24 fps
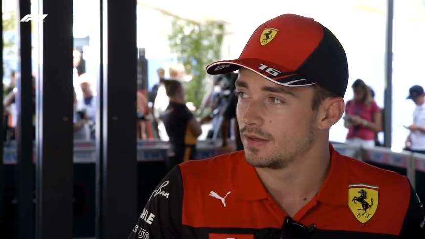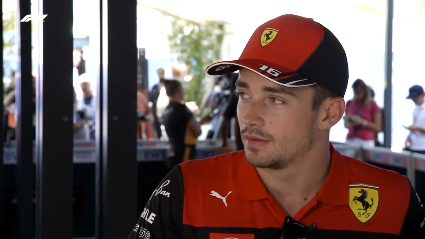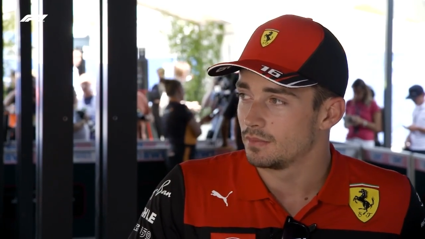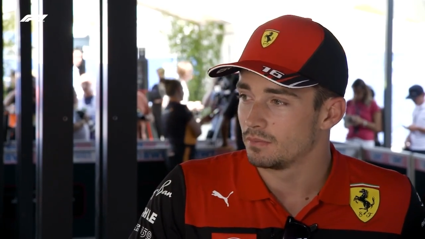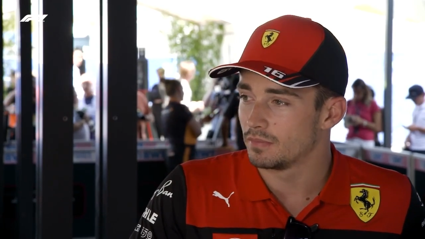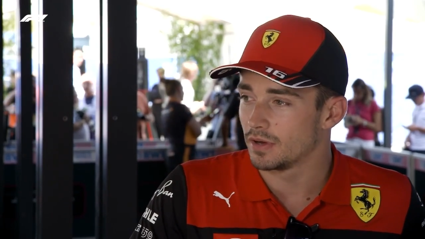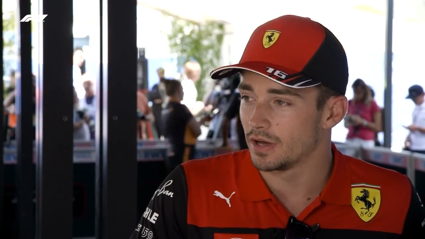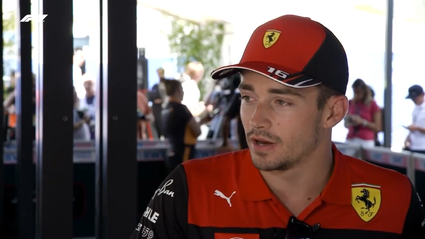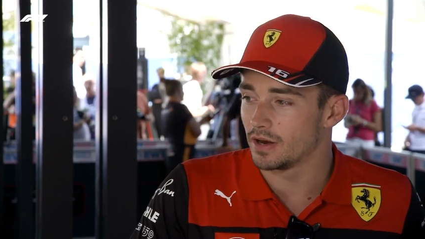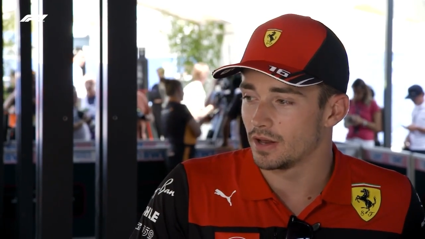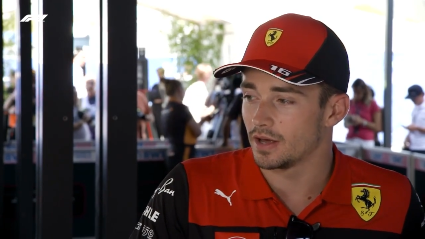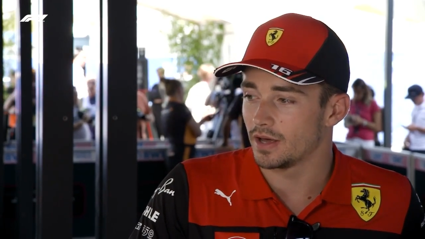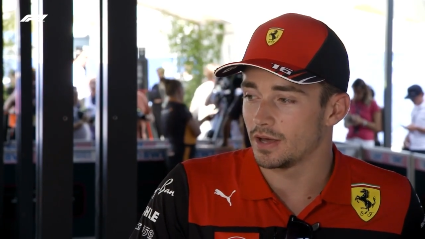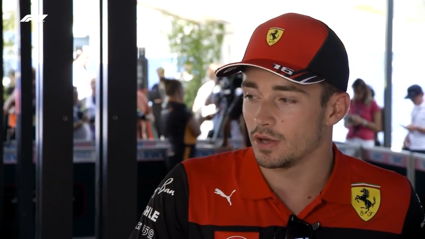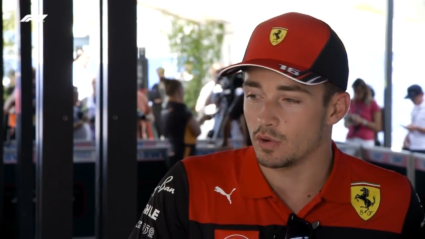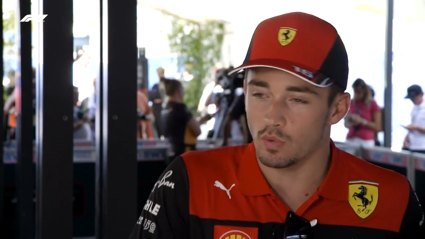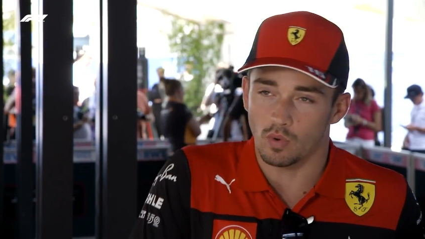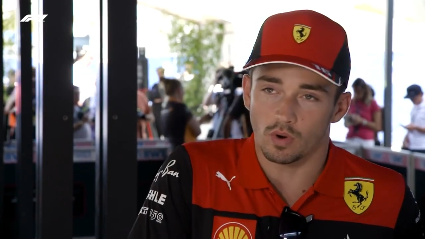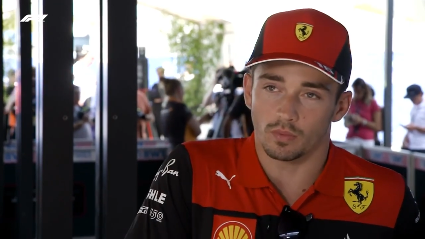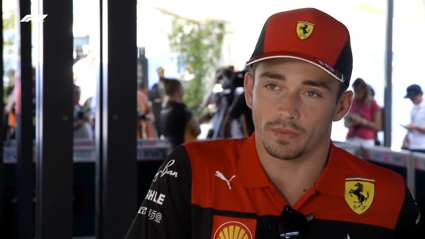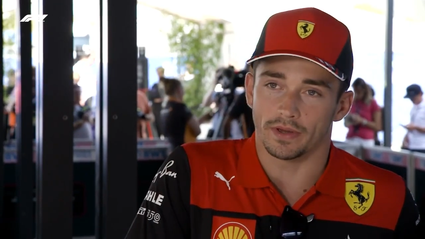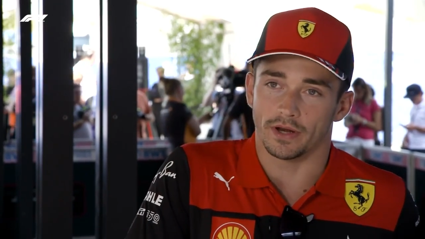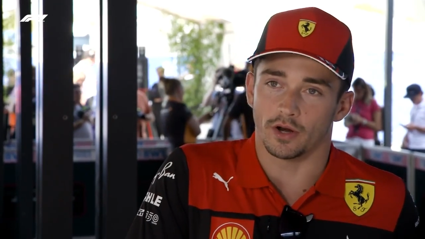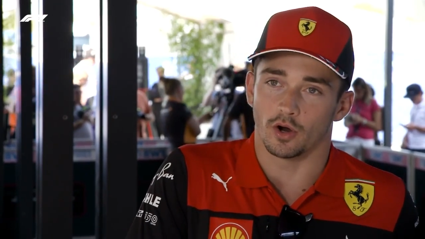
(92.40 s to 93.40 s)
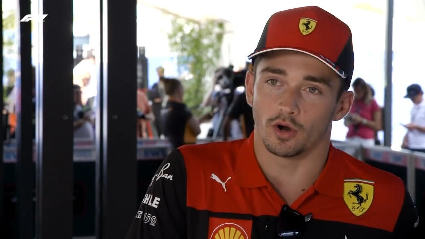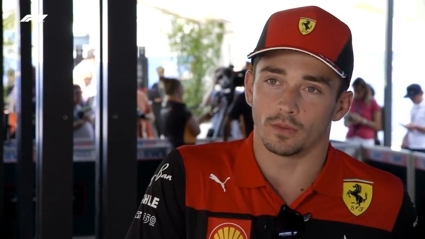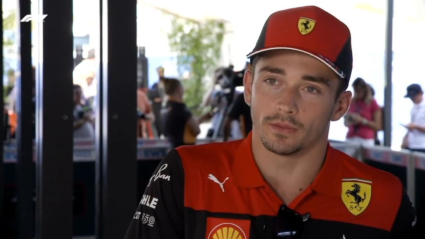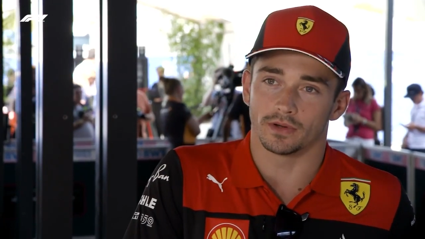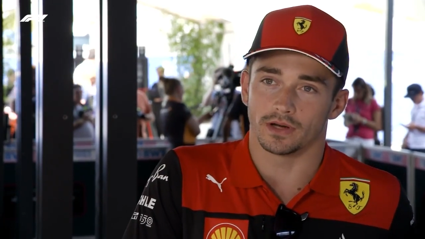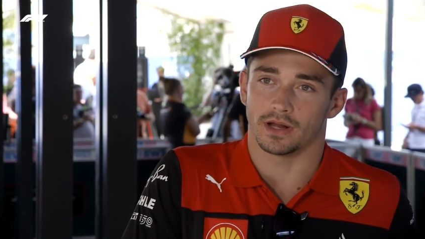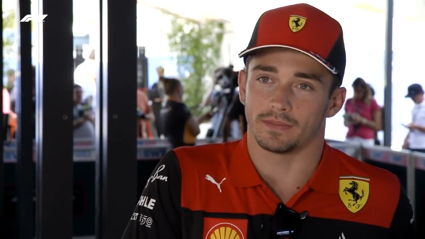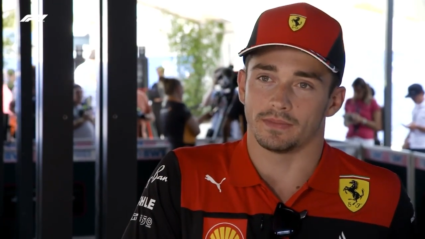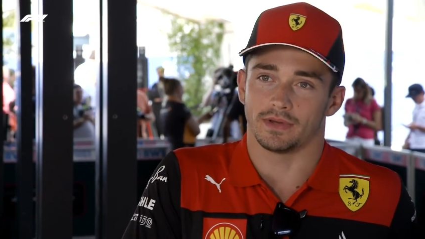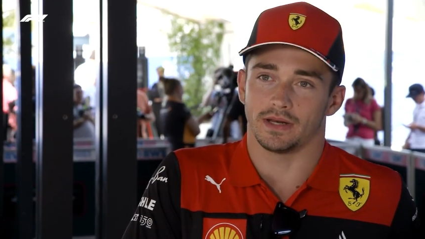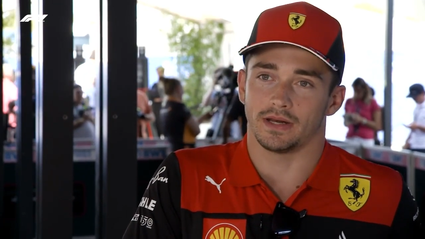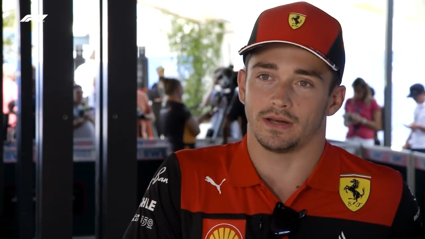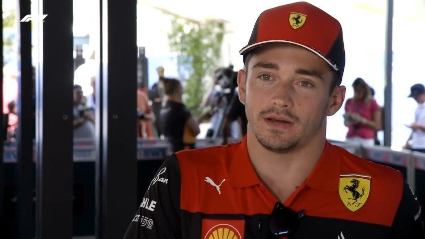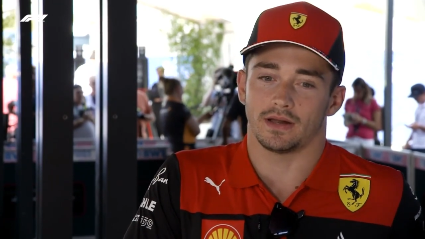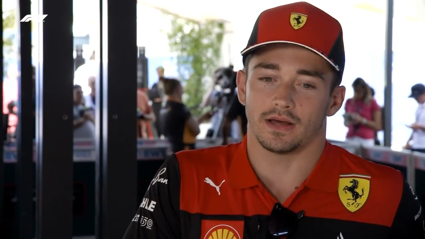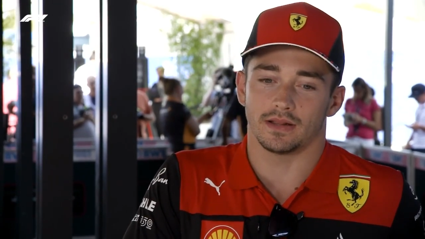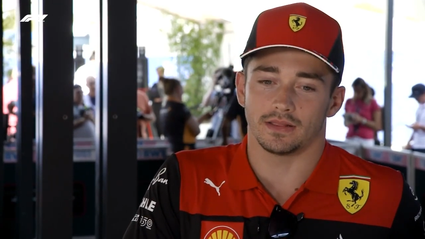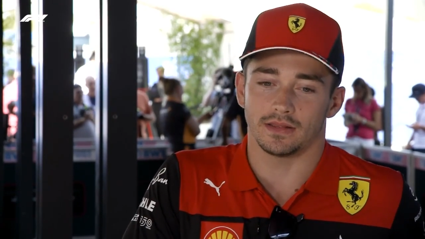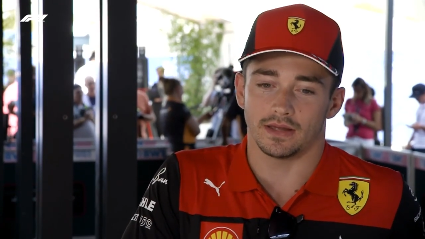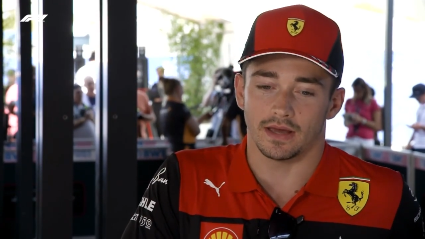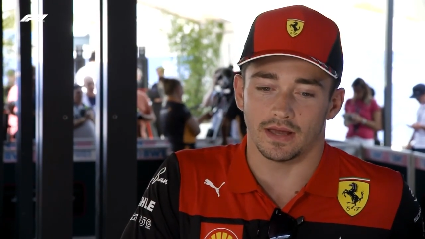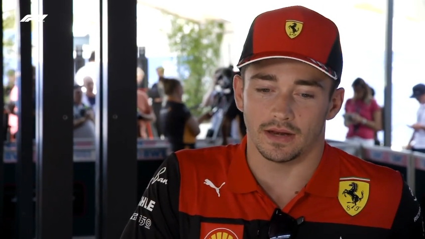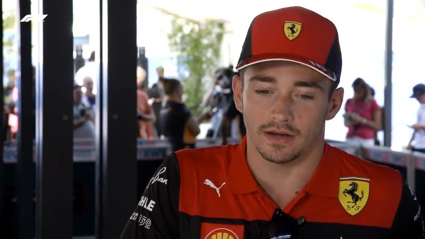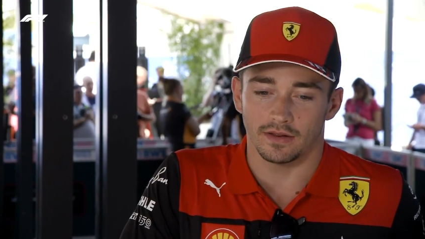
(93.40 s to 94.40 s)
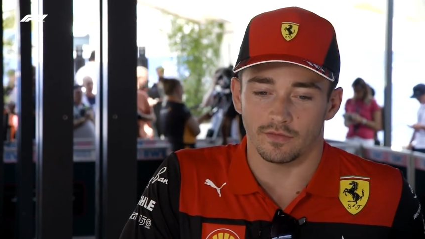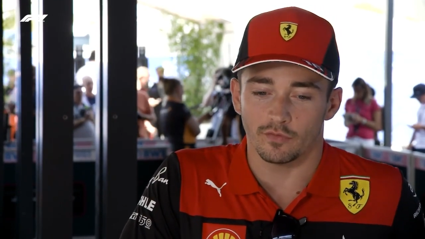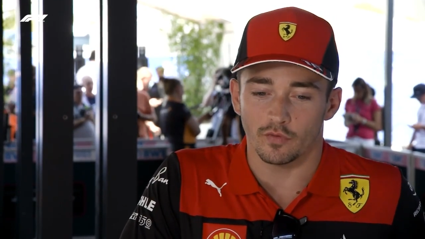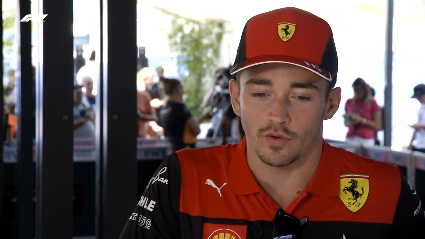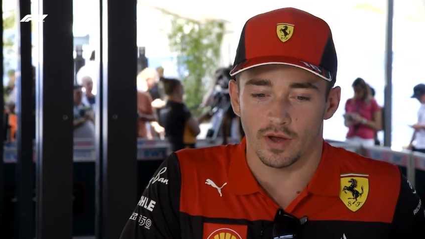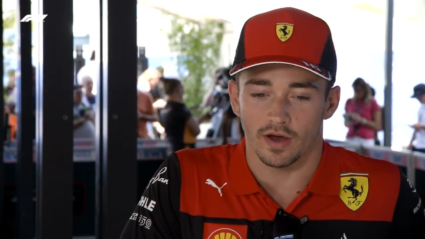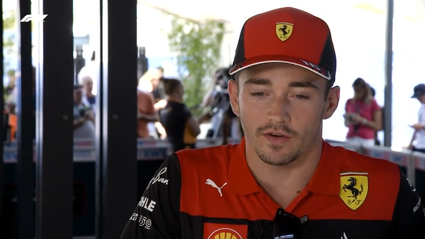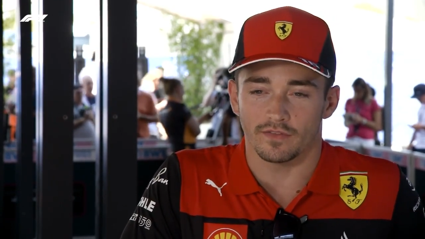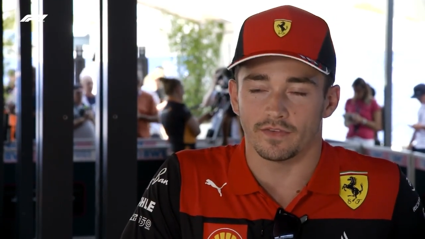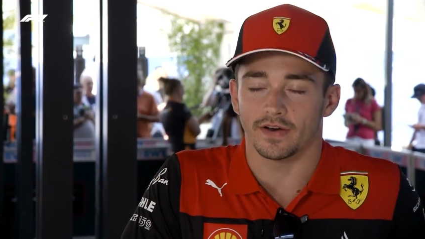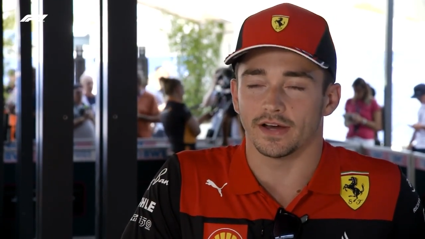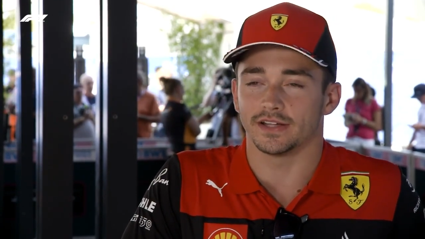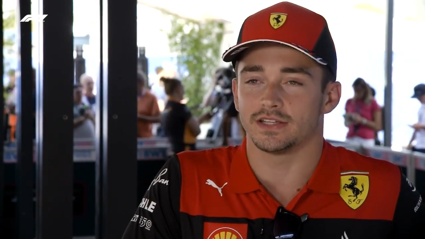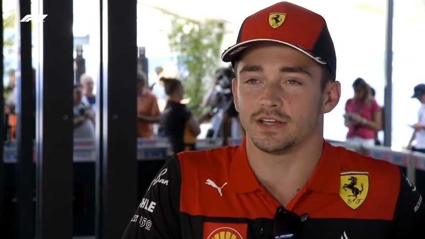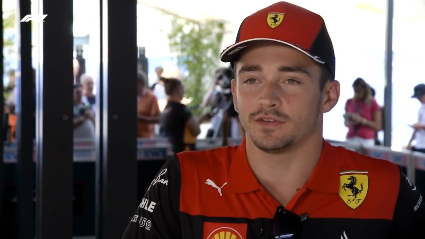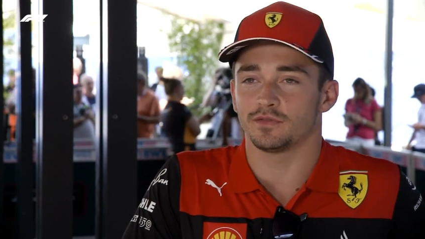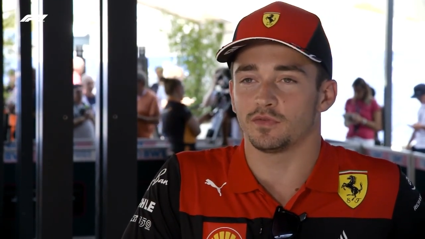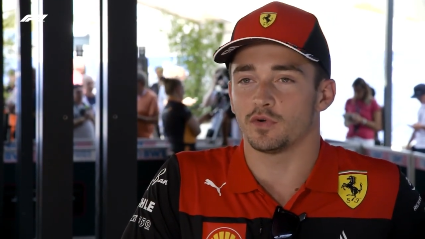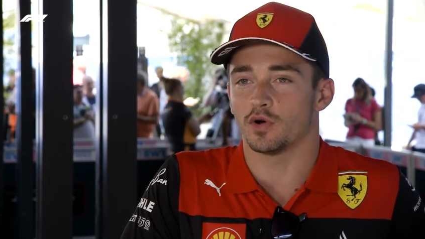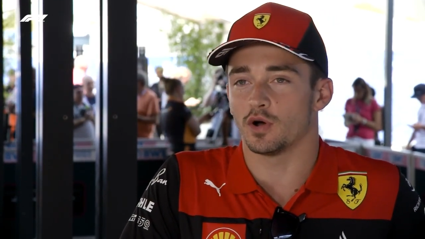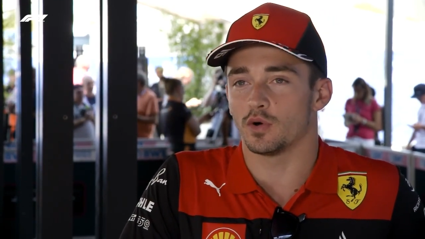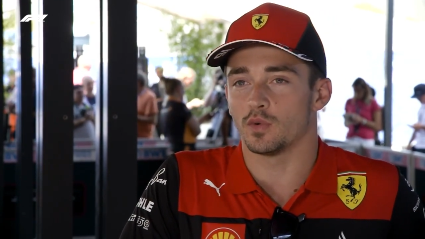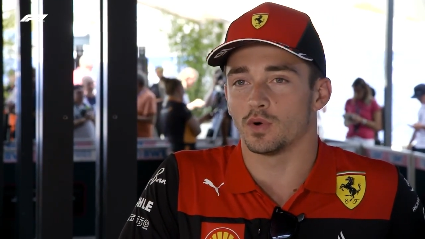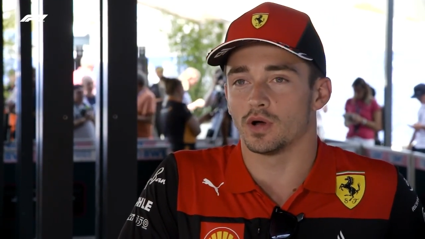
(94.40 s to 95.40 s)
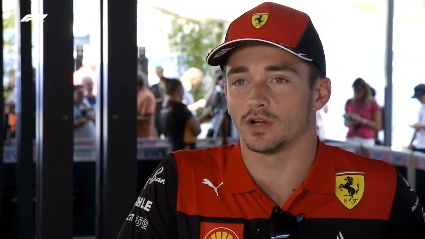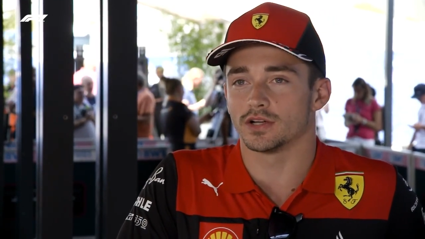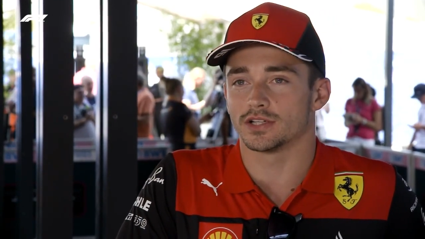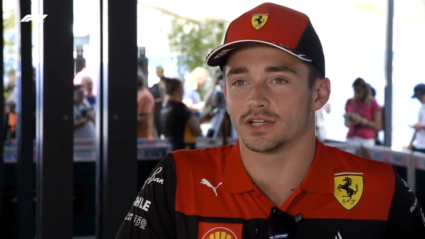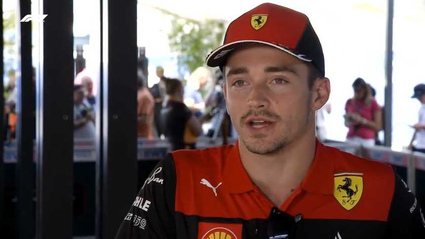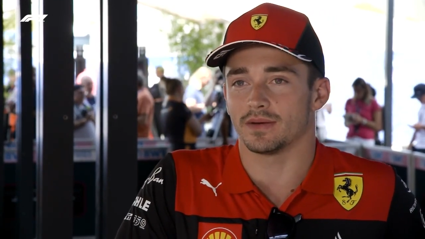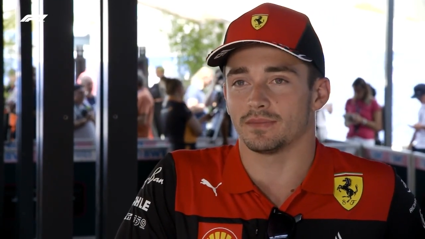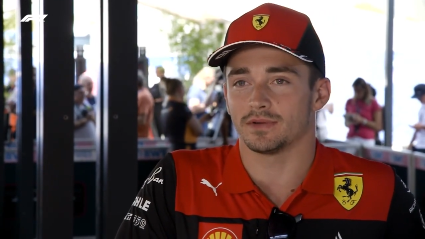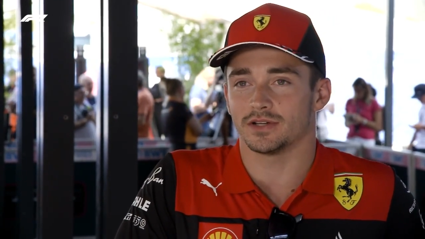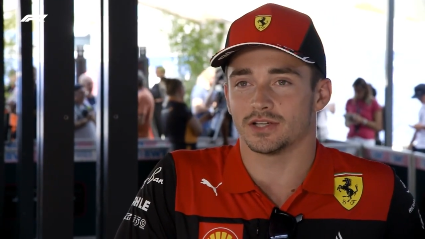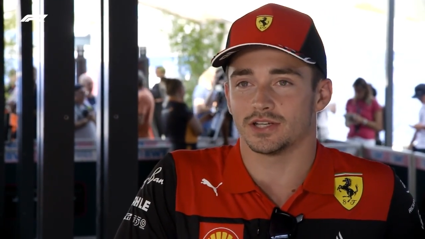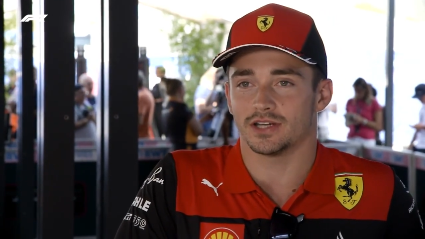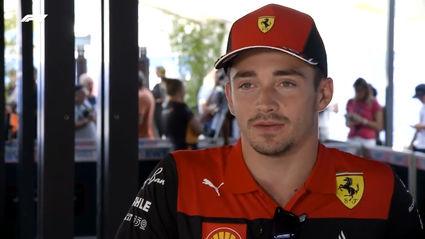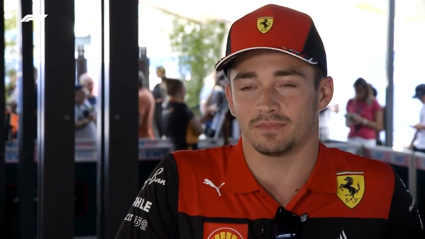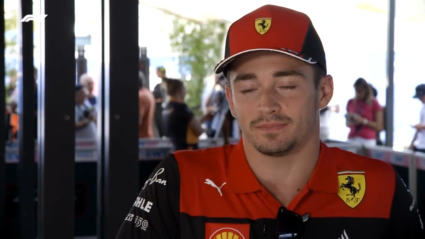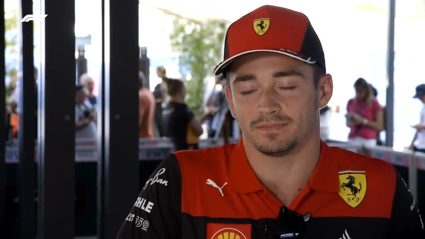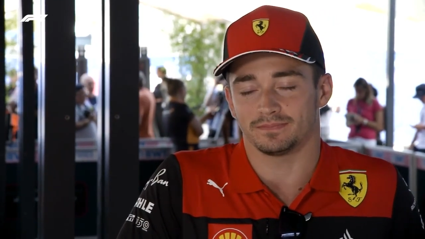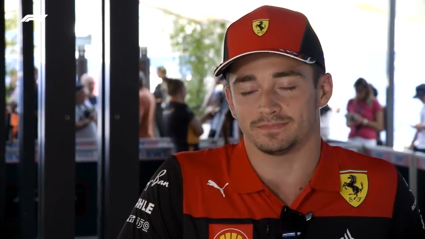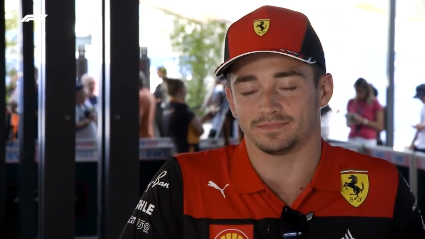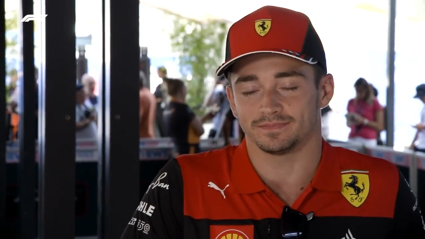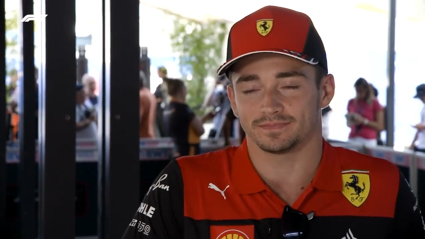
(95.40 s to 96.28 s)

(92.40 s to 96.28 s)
But it will be normal. I mean, at the end, if we are fighting for a world championship,